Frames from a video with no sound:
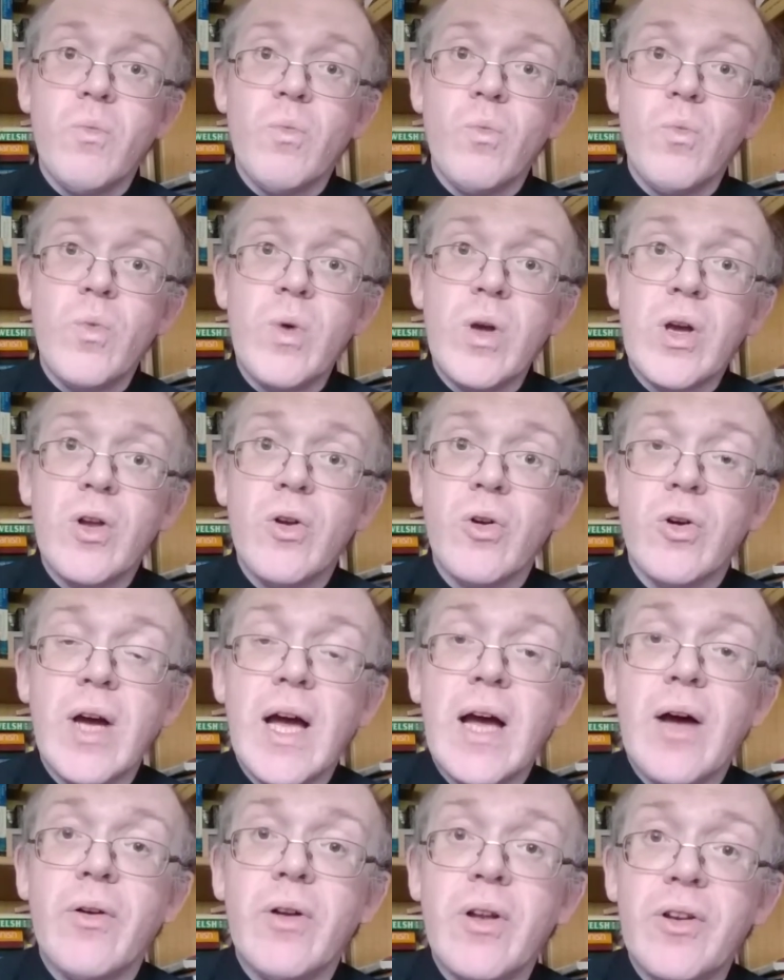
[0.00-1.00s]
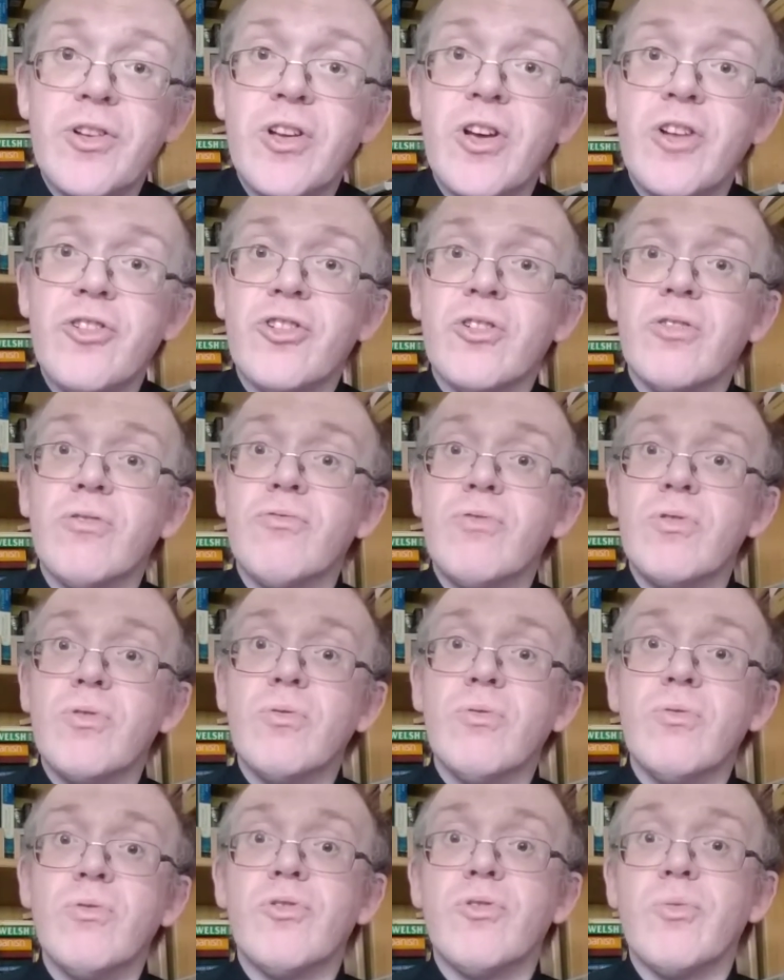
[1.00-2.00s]
We can look at our liturgical
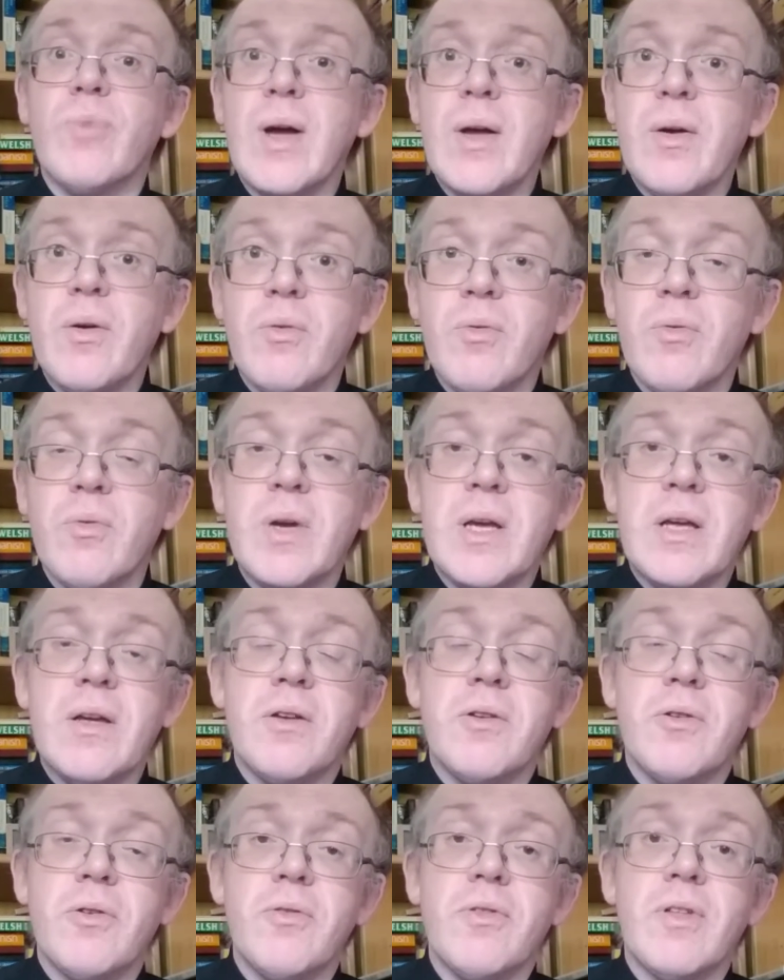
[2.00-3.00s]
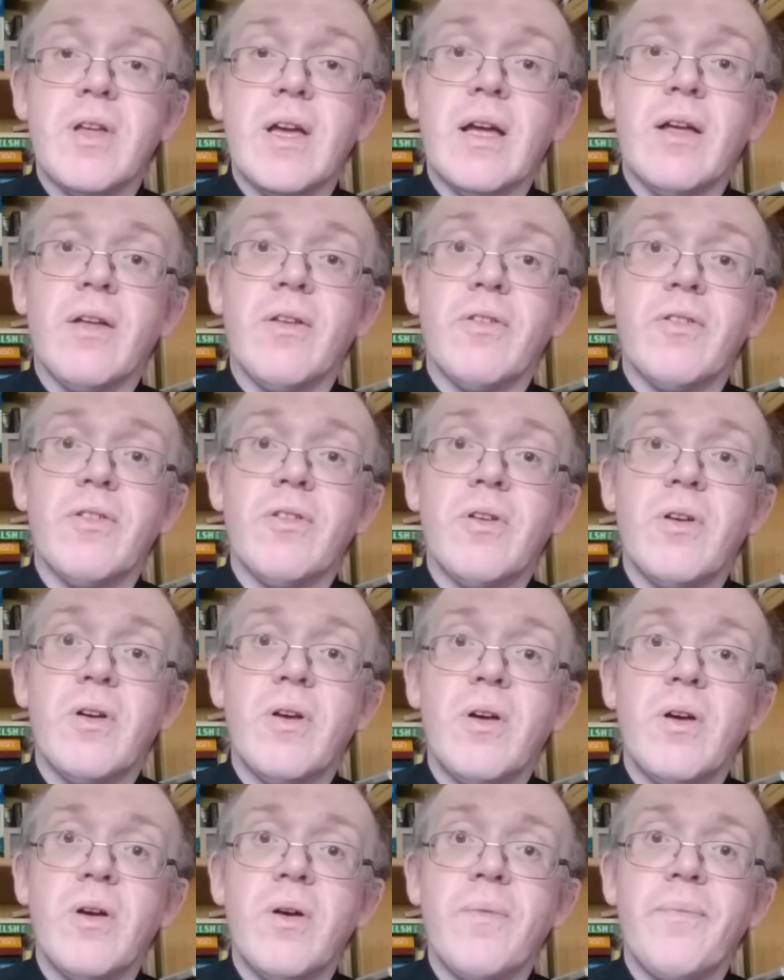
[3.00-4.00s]
rules, the way we do things,
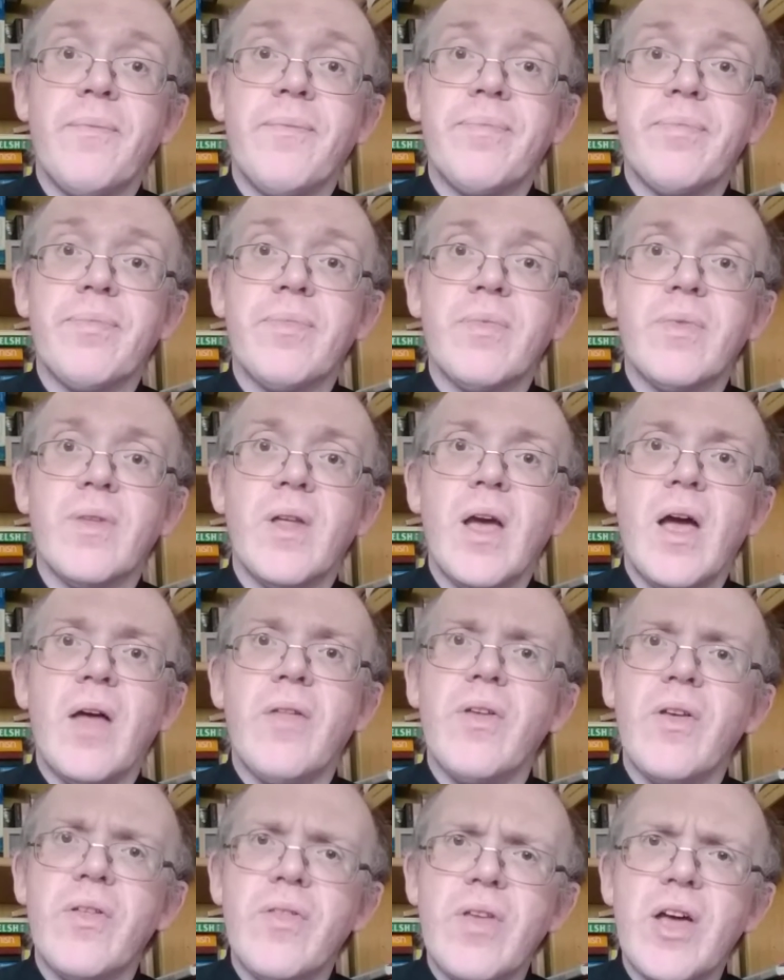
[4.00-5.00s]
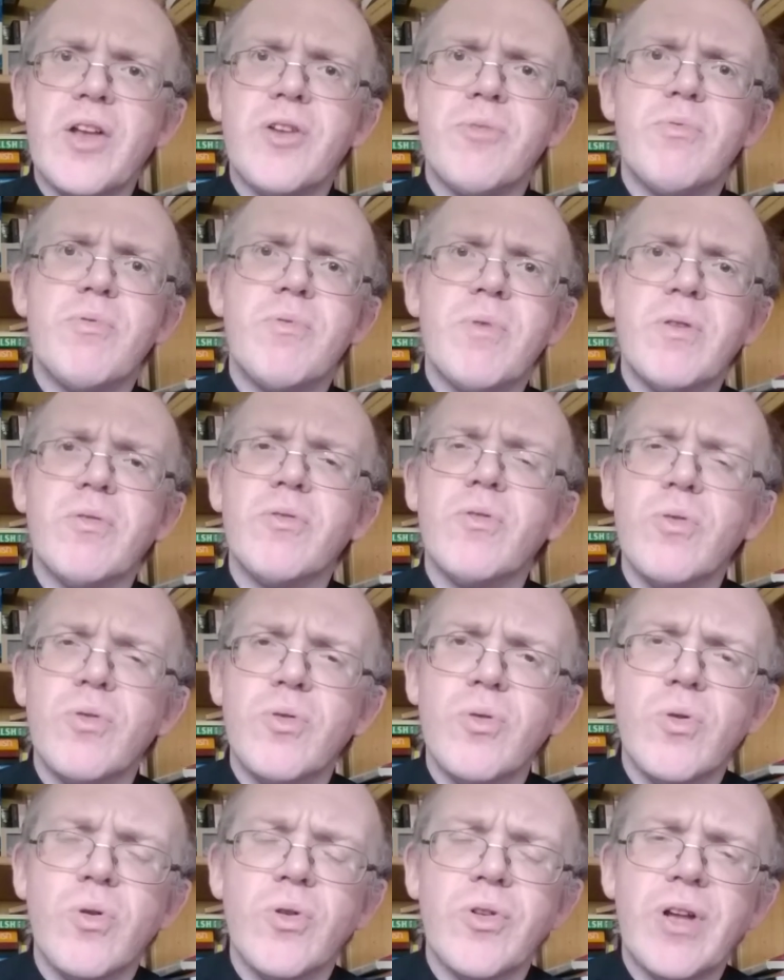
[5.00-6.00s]
and they're there to promote good
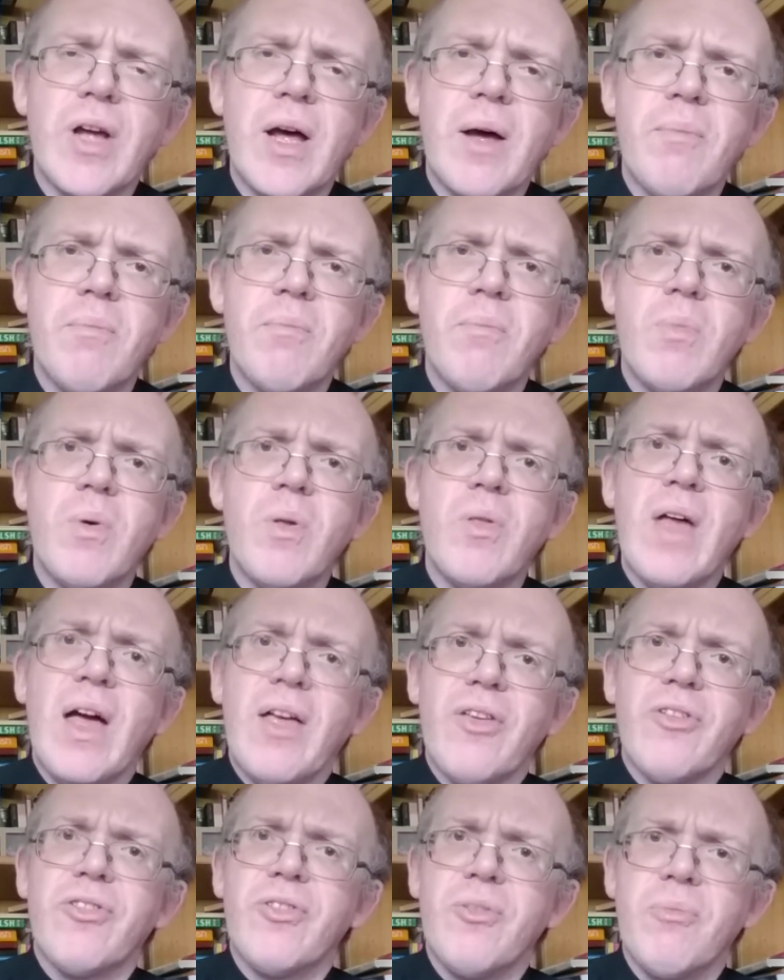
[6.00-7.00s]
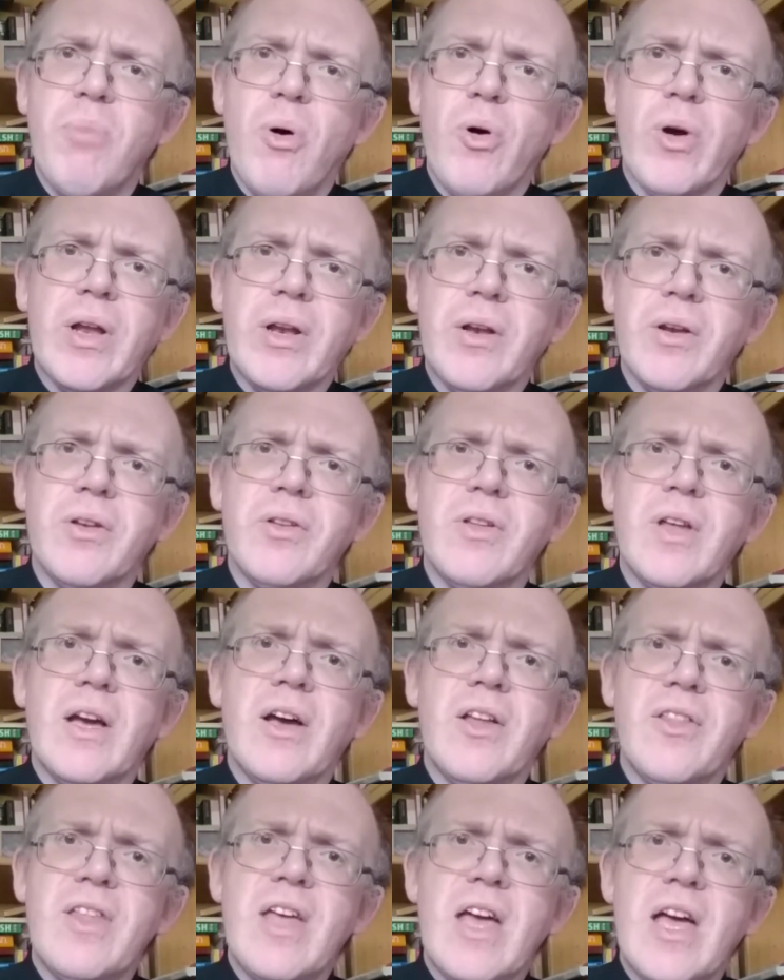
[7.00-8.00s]
order, but that's the point. They
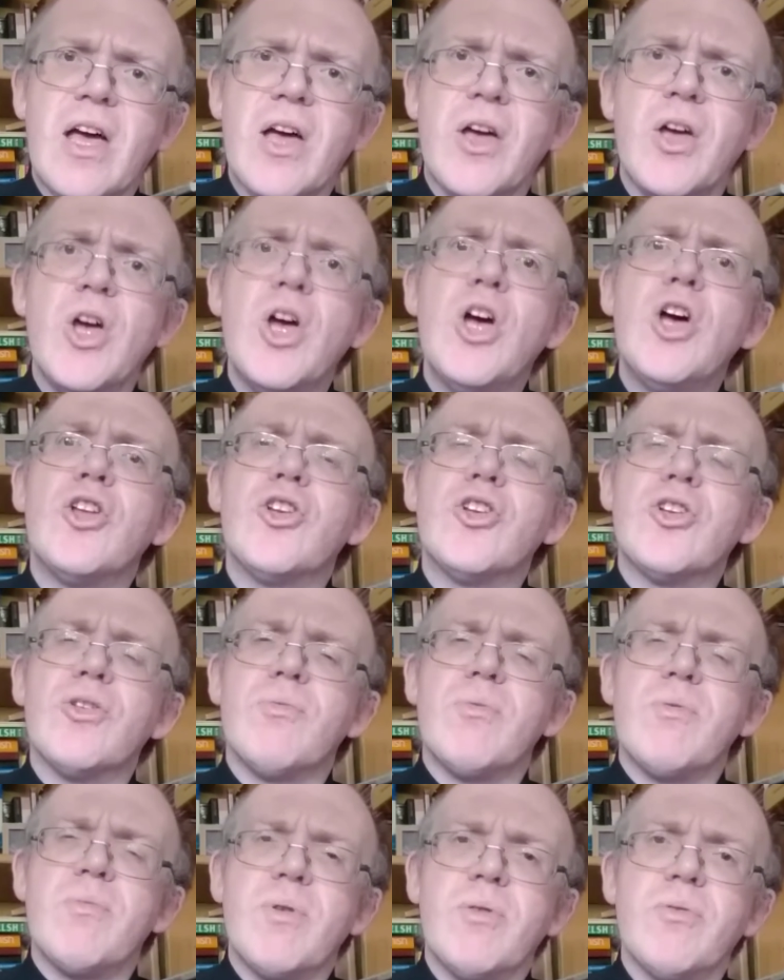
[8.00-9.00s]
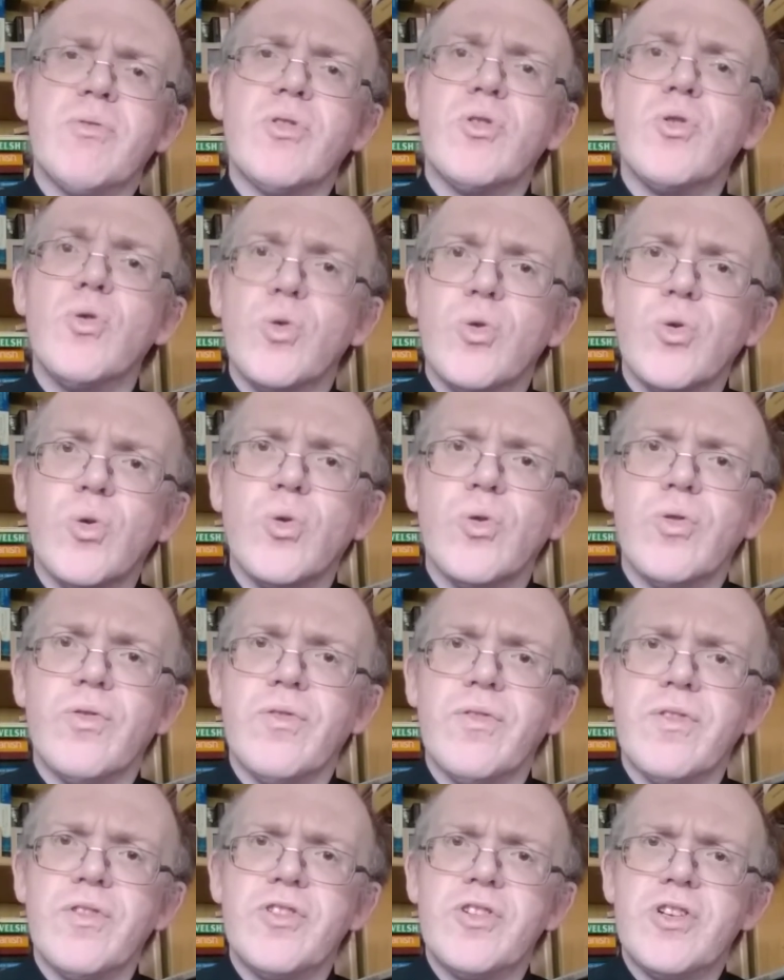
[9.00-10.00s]
are there to promote the good order
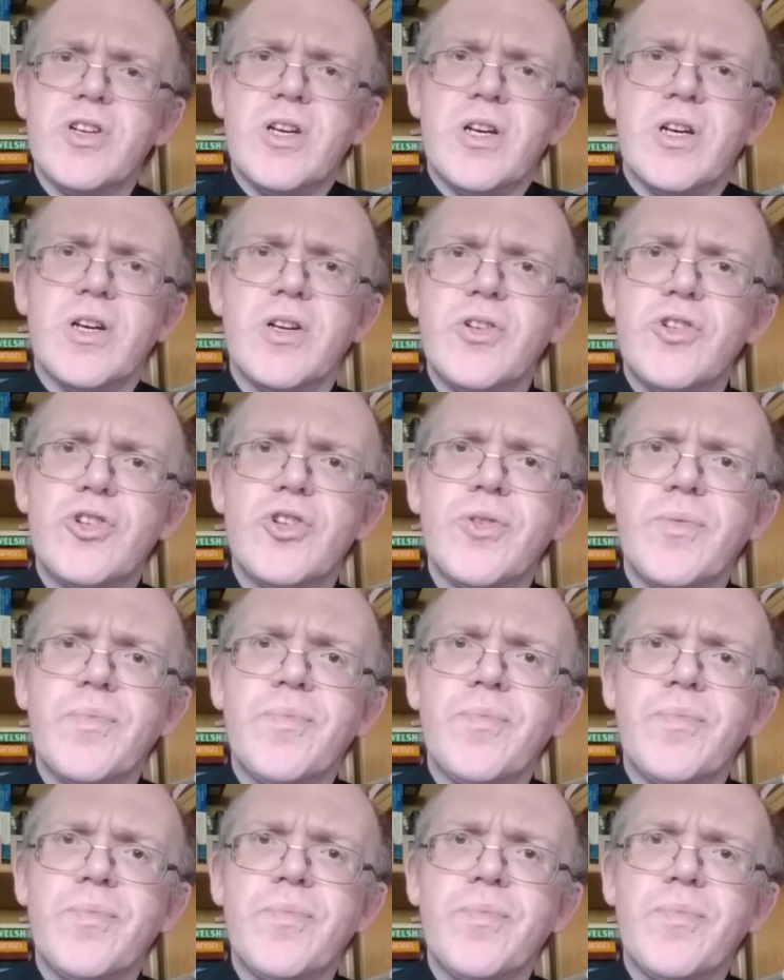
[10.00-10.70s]
of the Church.